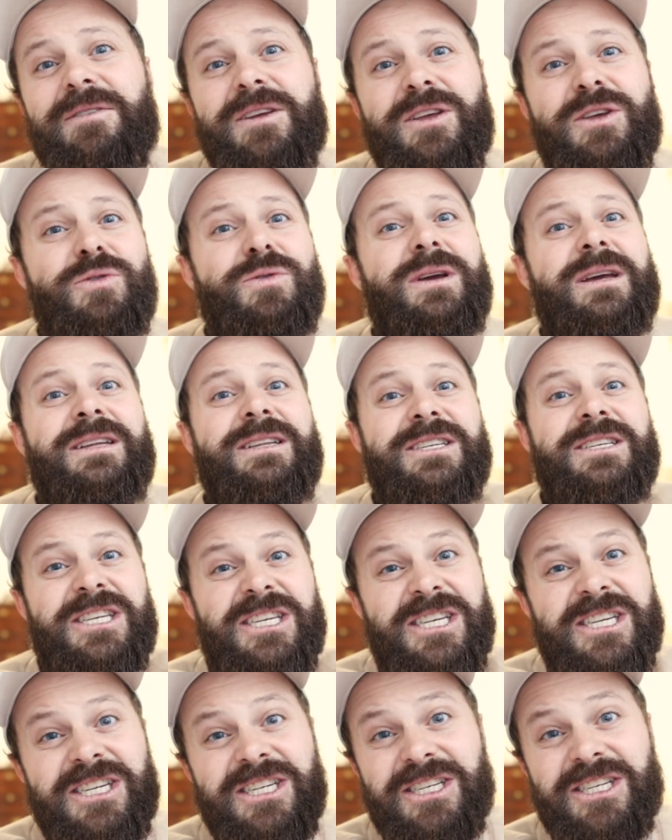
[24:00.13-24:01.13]
you can
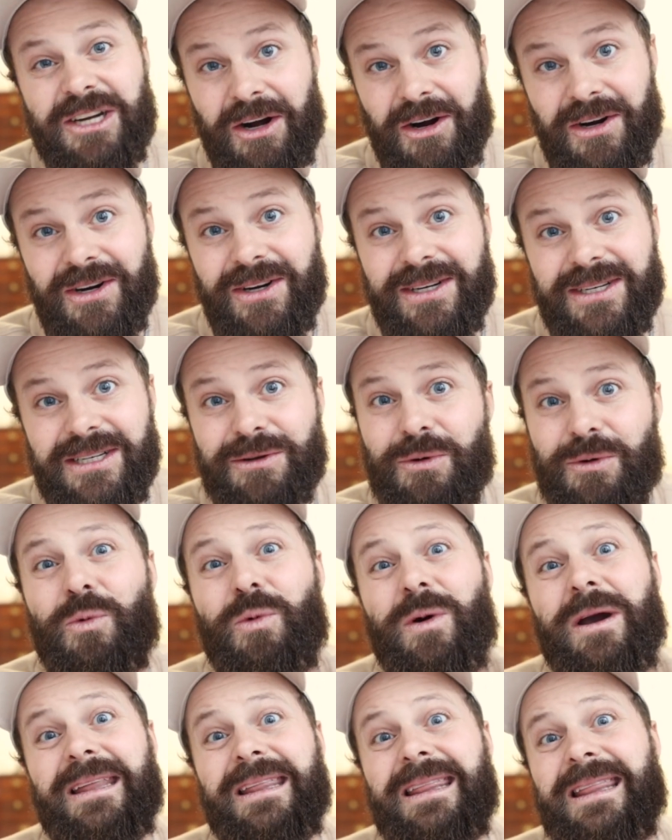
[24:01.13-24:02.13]
start
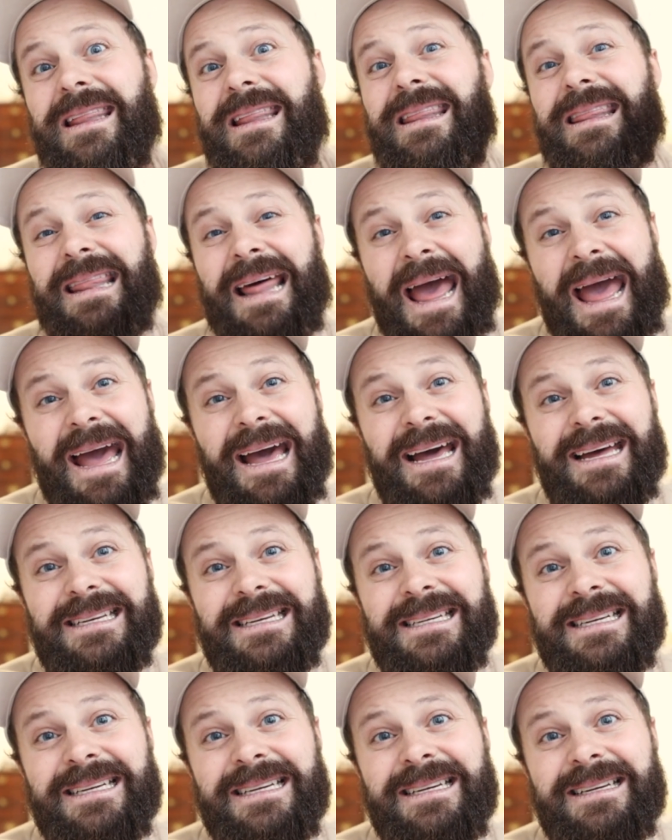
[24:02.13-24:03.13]
with that,
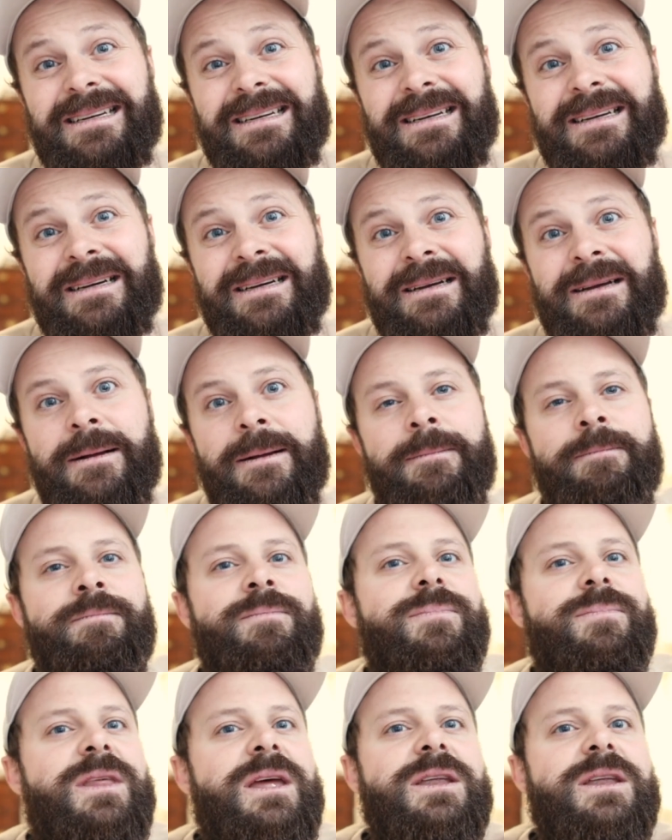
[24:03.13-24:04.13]

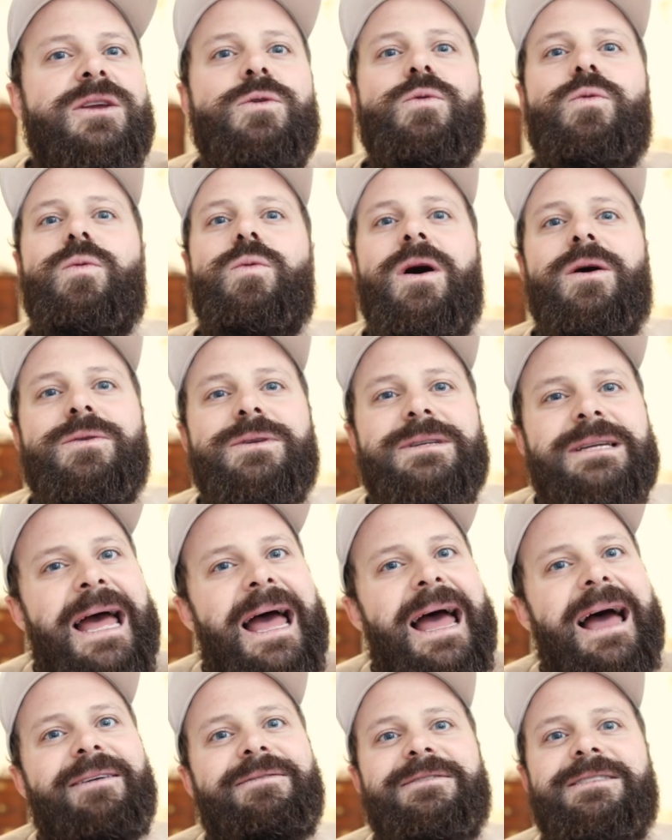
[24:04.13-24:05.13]
then you won't
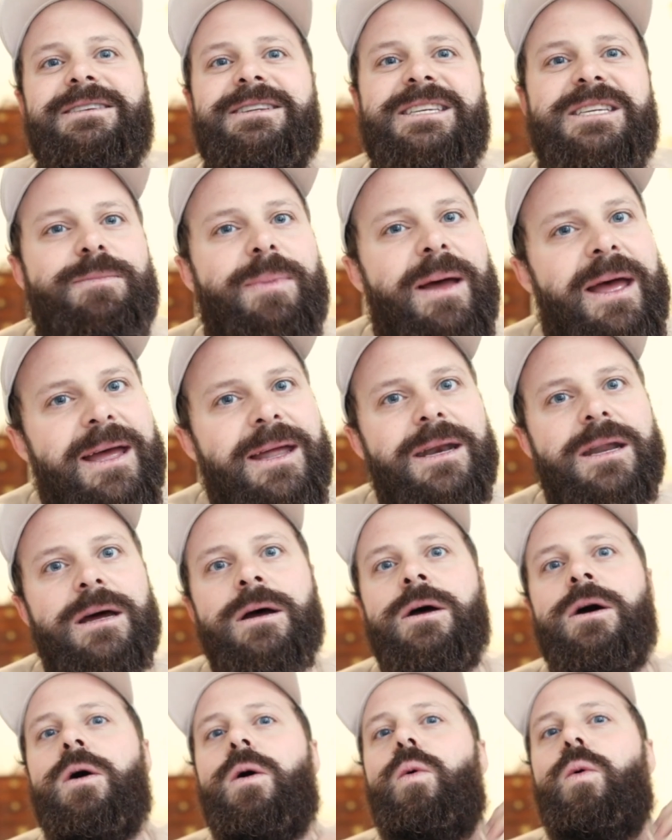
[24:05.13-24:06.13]
have to spend
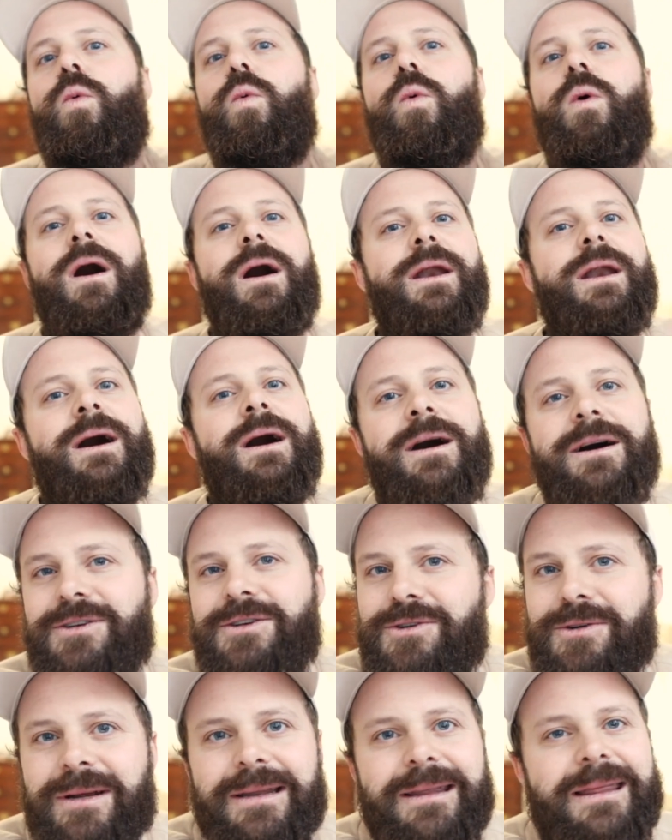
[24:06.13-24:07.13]

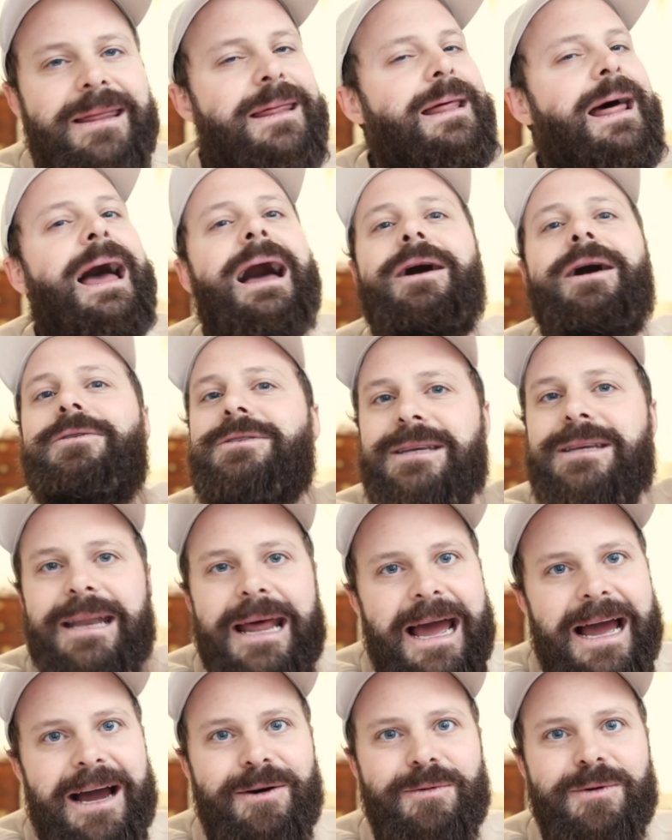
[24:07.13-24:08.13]
100,000
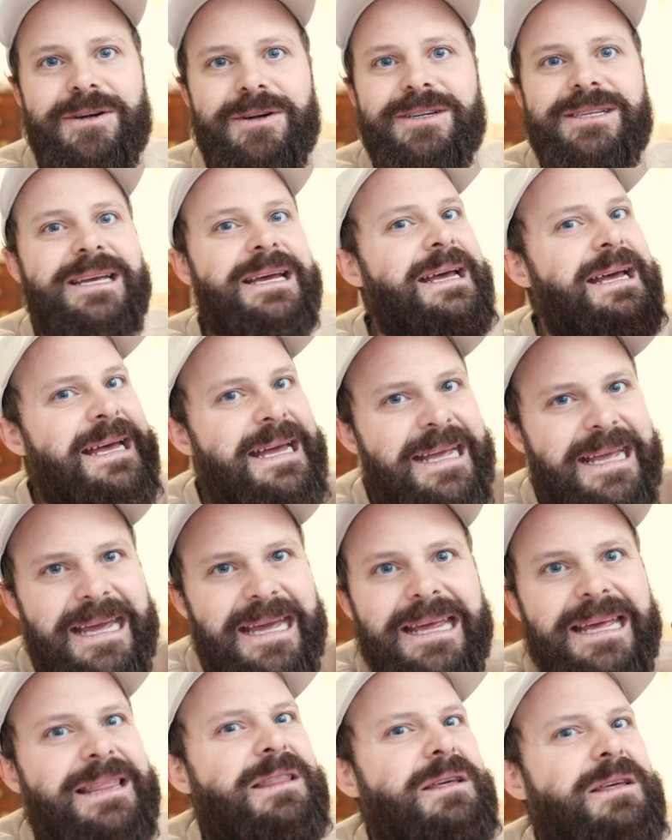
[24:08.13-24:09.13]
hours
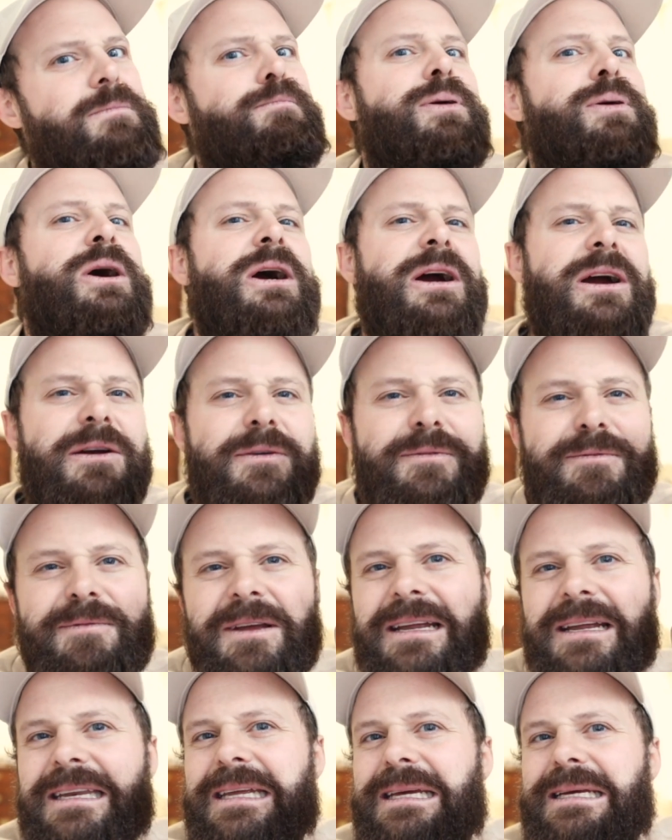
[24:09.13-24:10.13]
getting the
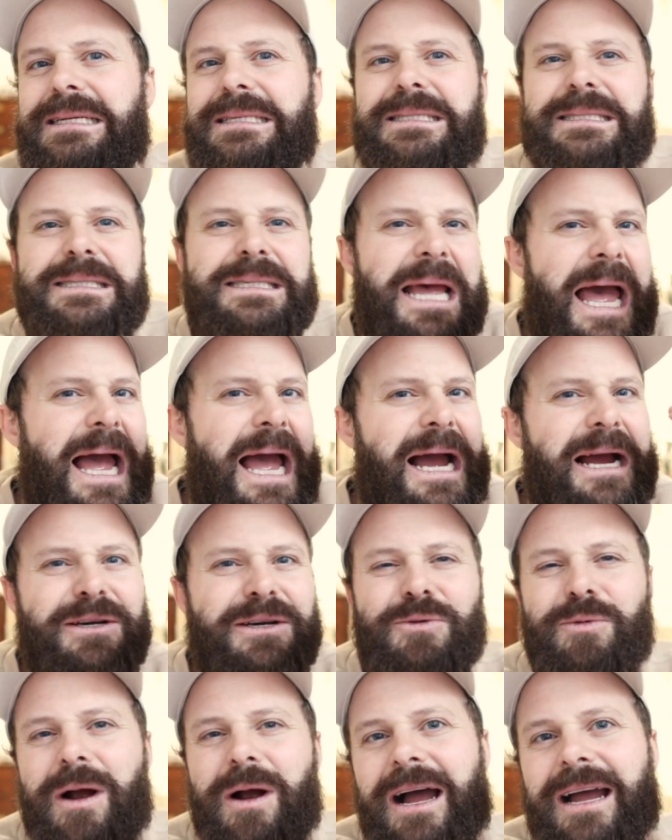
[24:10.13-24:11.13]
perfect, exact
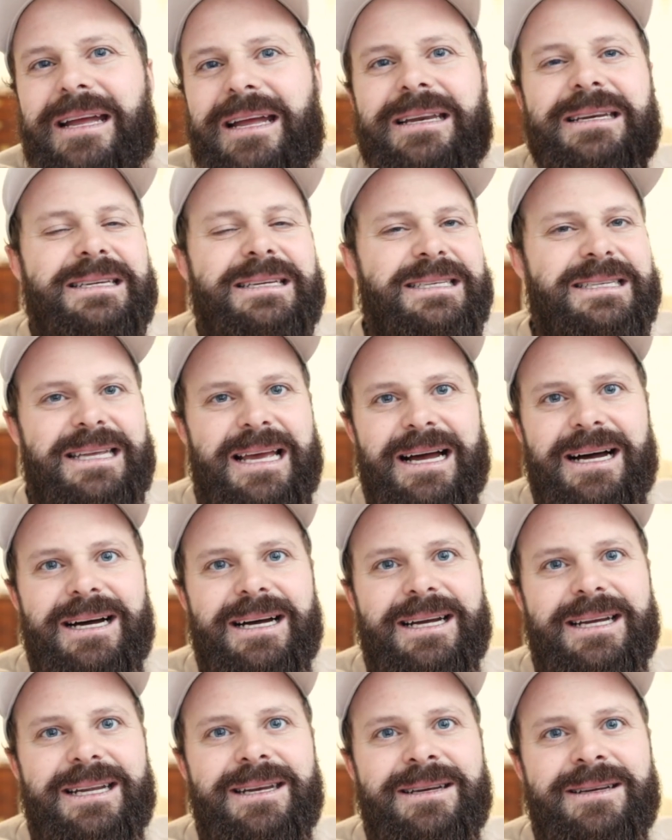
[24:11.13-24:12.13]
right
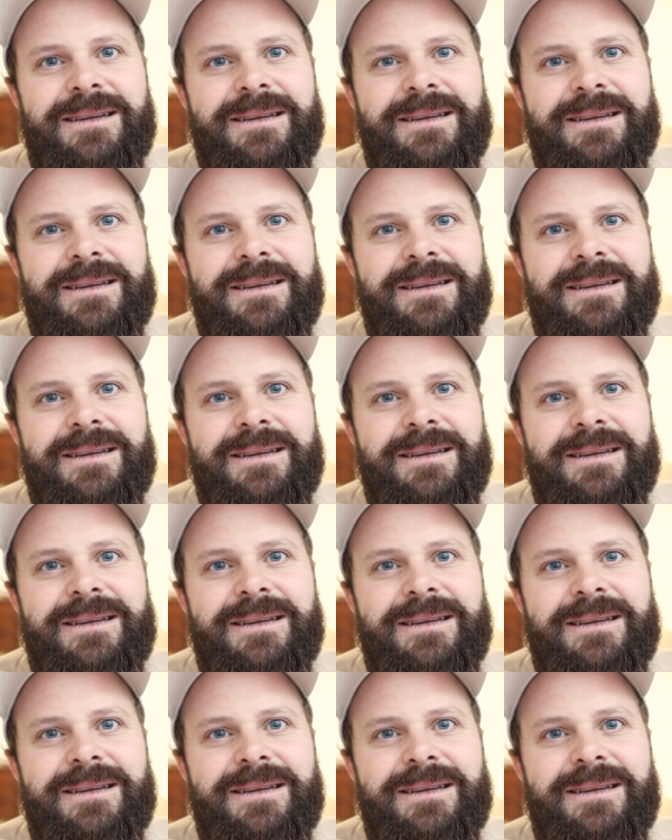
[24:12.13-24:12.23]
design.